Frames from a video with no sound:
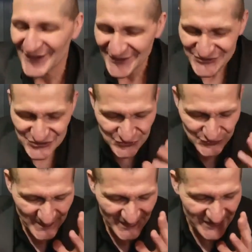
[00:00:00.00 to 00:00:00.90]
to
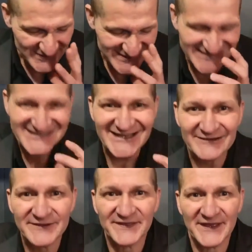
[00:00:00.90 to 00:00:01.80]
be a
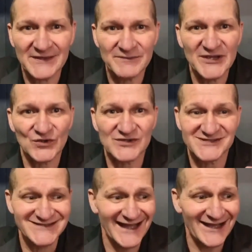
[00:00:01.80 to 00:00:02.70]
scary thing, because
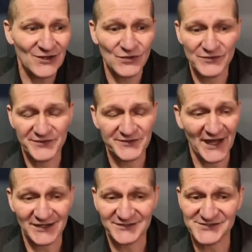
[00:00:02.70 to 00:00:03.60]
now the
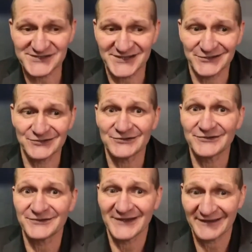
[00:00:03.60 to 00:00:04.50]
doctor said, oh,
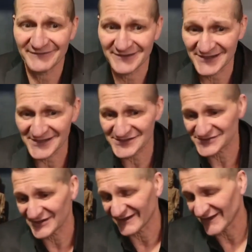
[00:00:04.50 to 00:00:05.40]
you're having this,
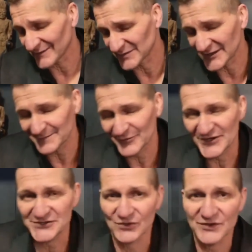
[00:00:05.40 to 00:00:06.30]
you have high blood
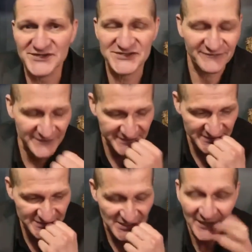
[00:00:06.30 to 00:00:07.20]
pressure, all these different
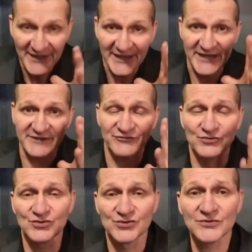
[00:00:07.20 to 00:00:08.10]
things. And if you
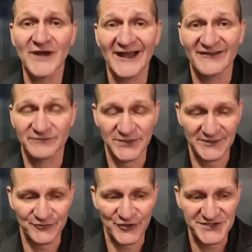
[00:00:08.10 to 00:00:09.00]
do have blood
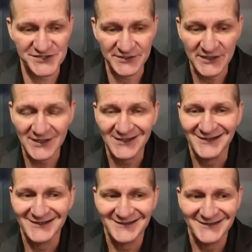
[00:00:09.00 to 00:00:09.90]
pressure,
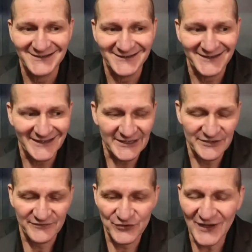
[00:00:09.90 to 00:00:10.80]
and
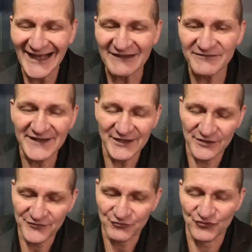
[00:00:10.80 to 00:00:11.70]
if you have a
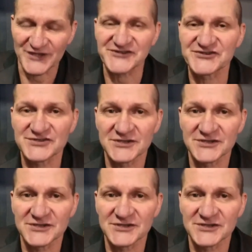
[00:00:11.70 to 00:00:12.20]
health risk,